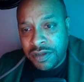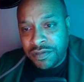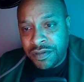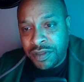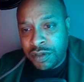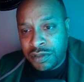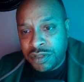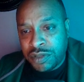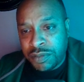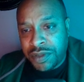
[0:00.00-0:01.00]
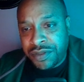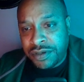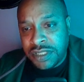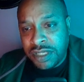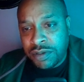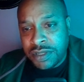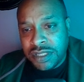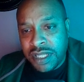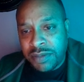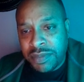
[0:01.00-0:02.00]
for those doing about 13
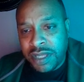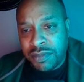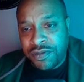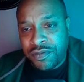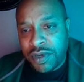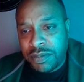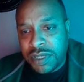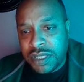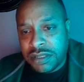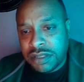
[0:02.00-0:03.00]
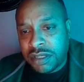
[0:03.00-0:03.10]
quests a day, and make about 40 bucks,